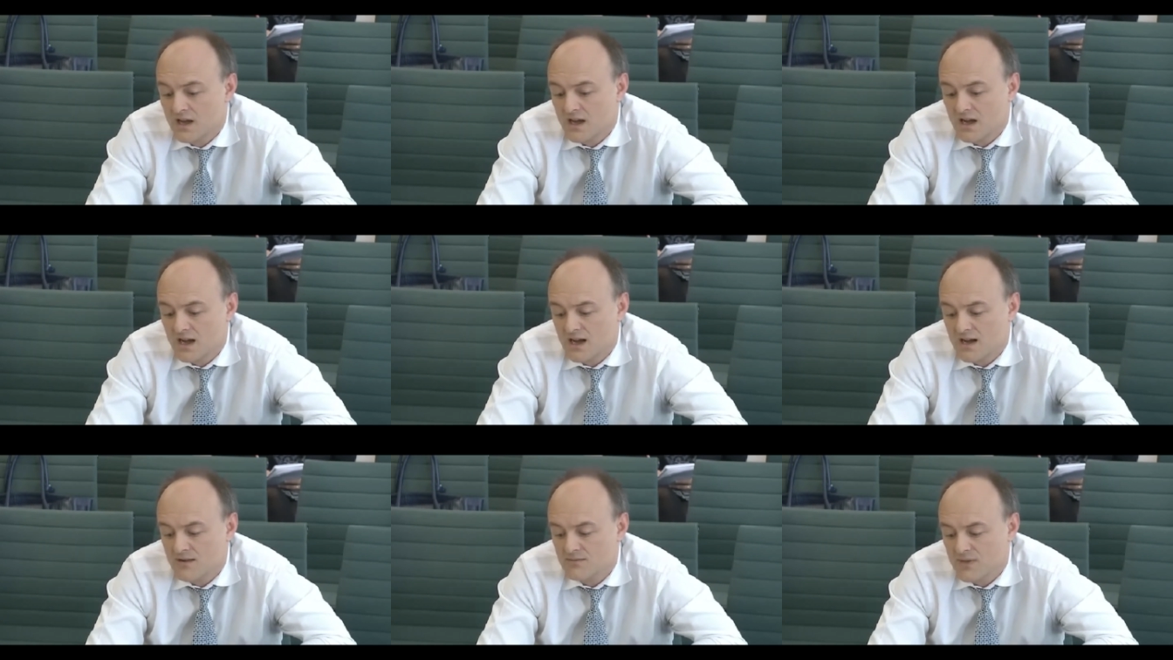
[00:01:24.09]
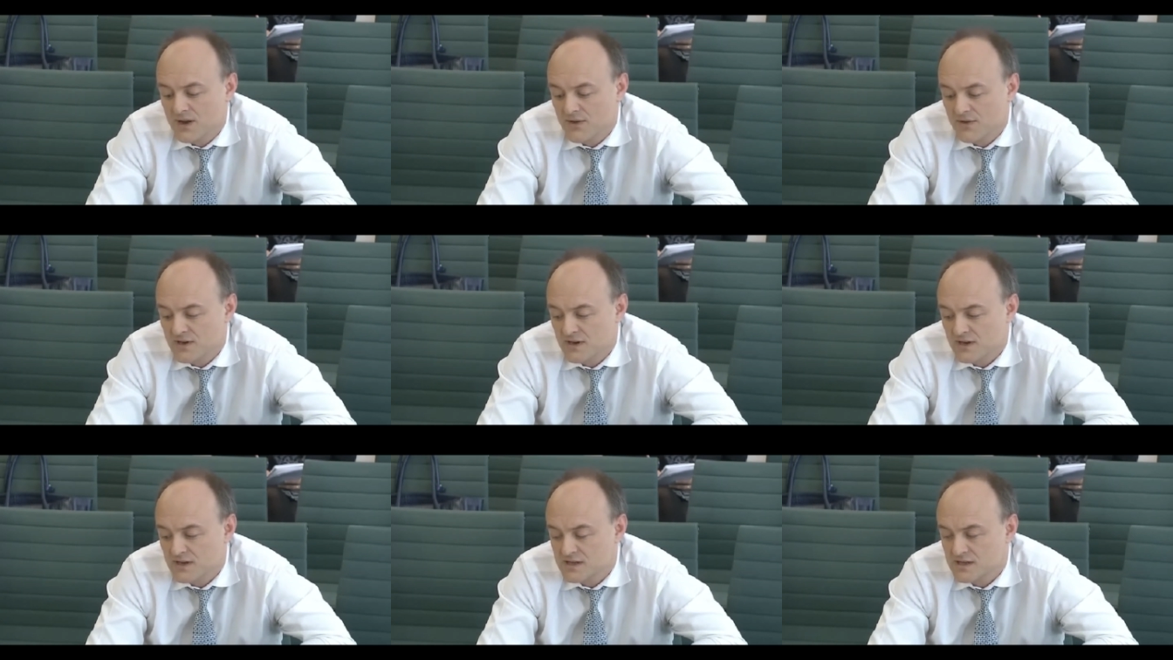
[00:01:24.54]
Um, I
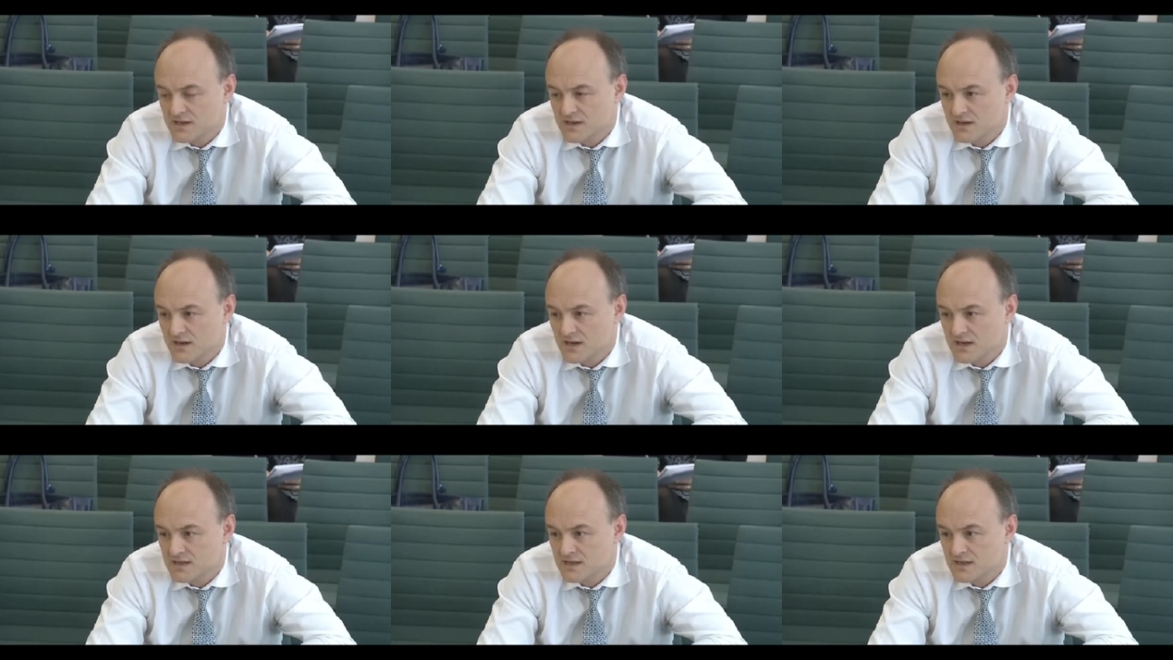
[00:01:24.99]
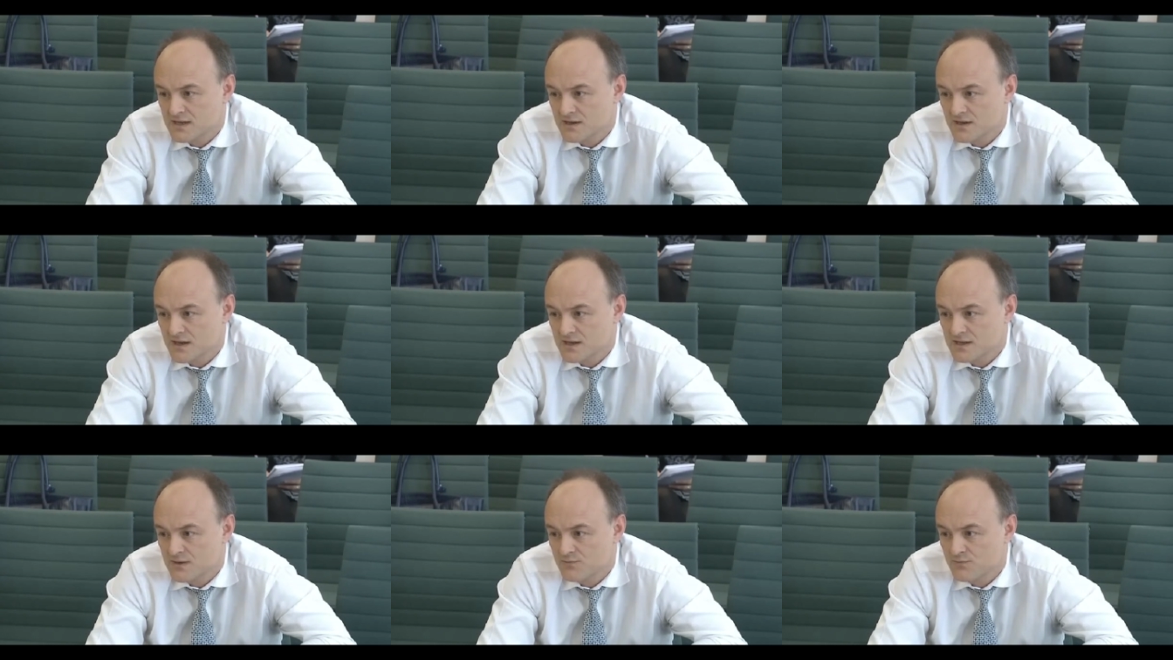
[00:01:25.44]
think it's a it's a
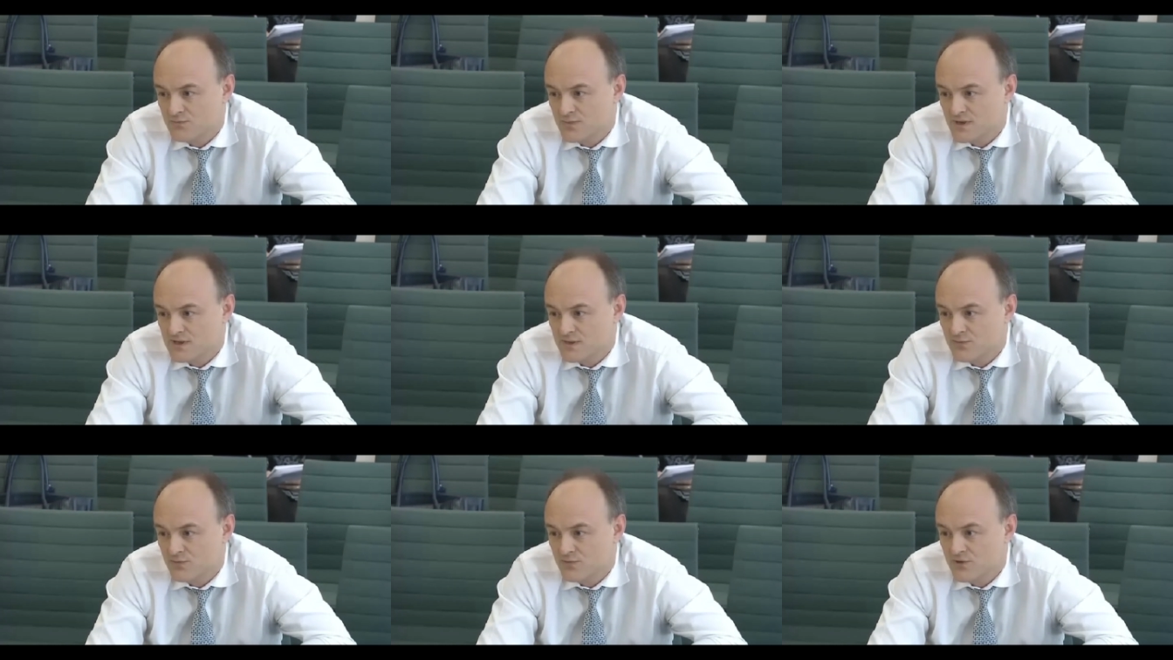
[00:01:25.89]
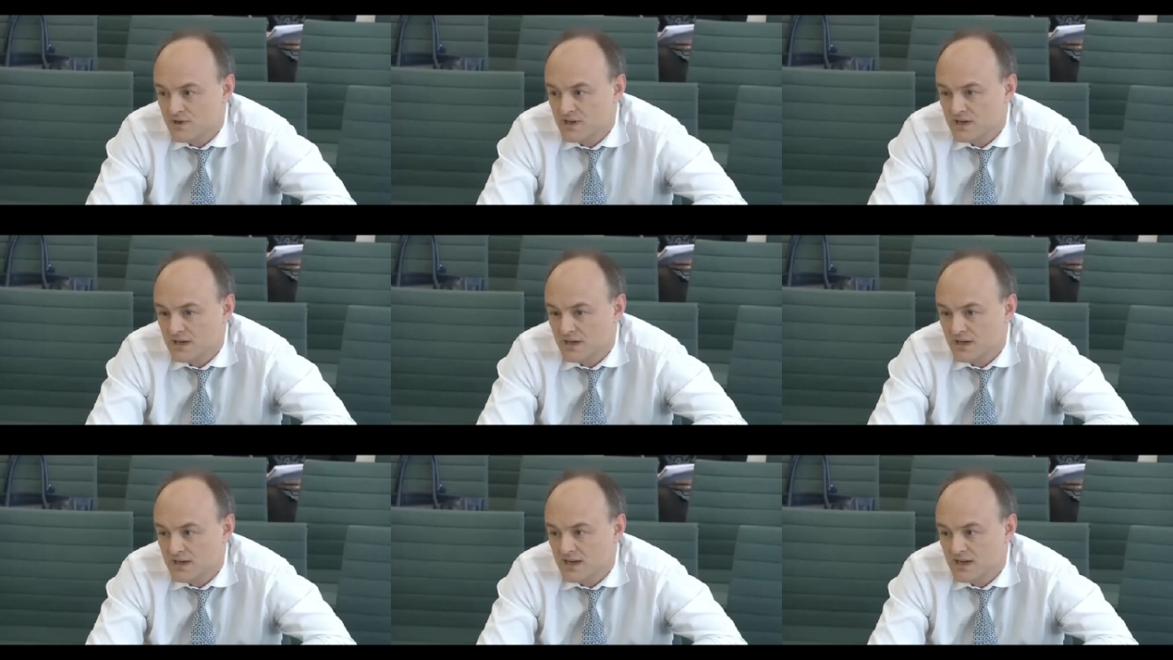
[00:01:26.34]
it's a it's a pretty
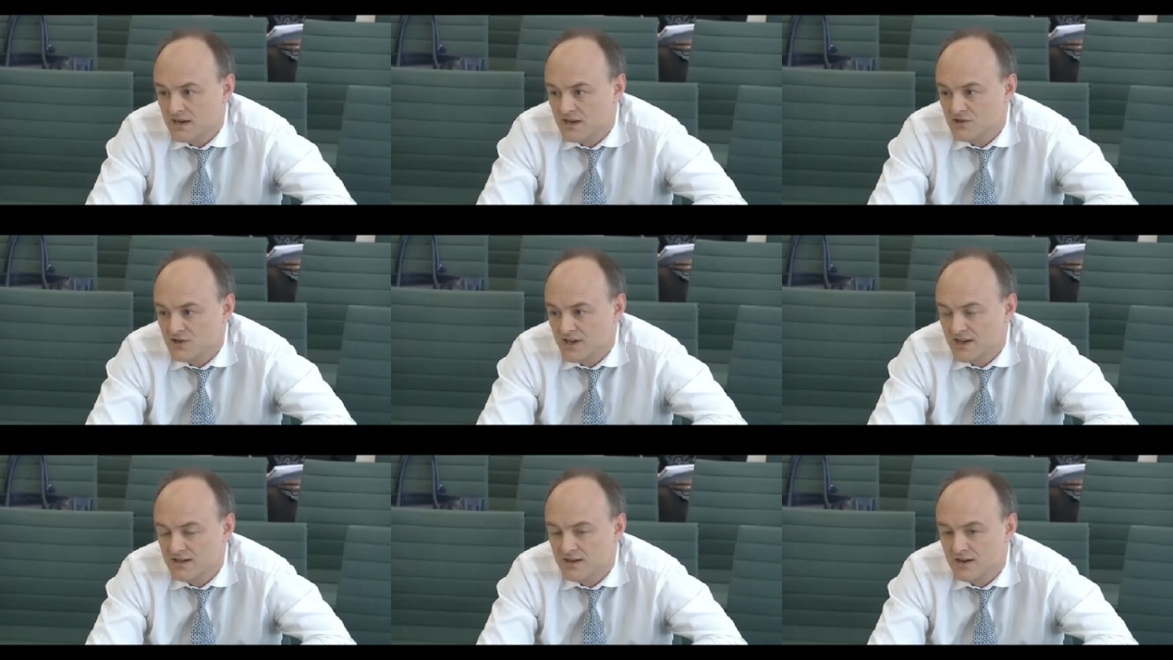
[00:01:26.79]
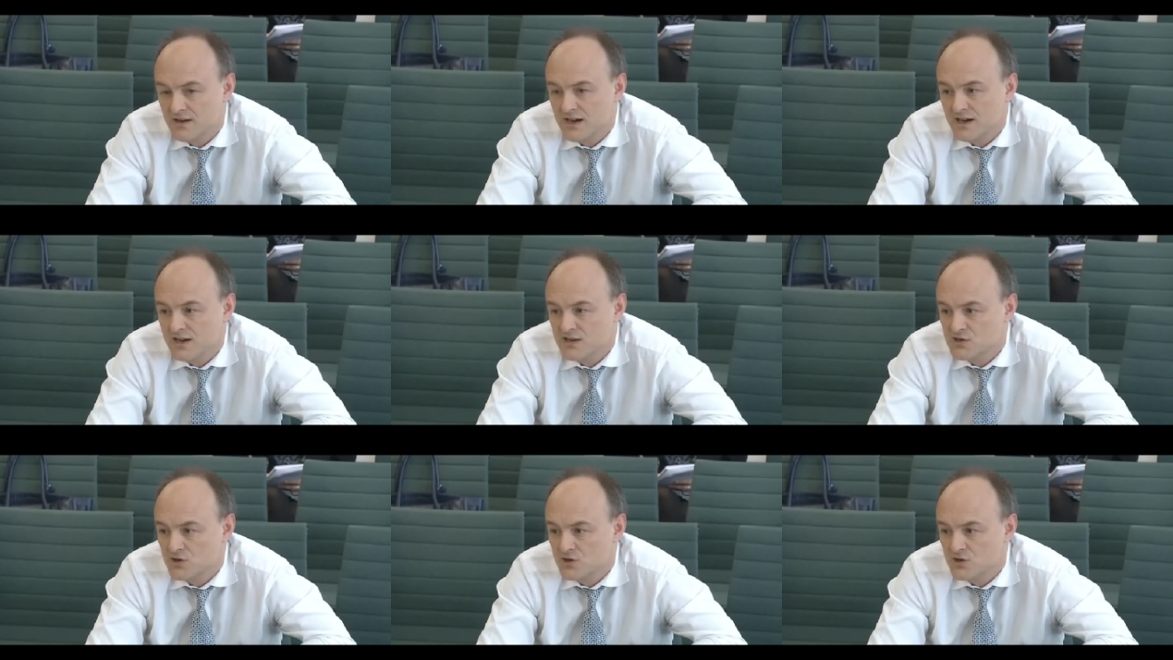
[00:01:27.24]
clear agenda. But even today,